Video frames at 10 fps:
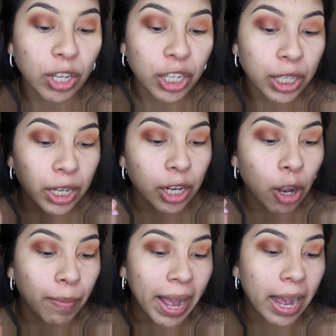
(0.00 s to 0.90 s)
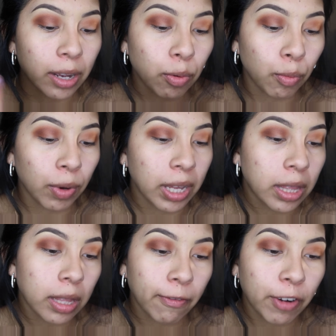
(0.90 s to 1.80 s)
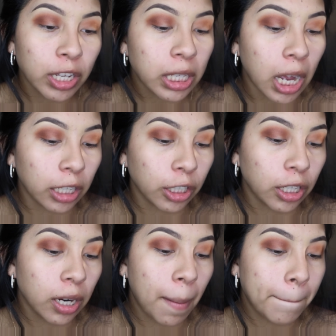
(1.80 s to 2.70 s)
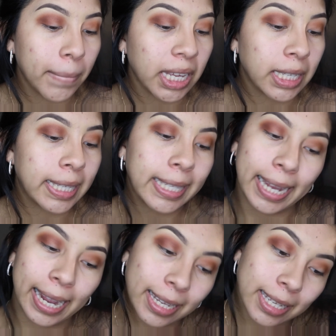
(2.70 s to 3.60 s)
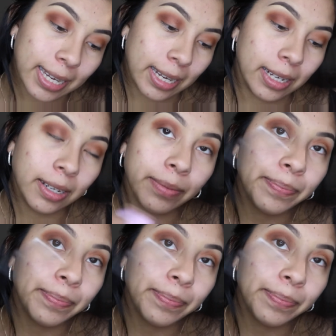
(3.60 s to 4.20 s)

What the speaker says: we're just gonna go back with the first color, Miss Sandy,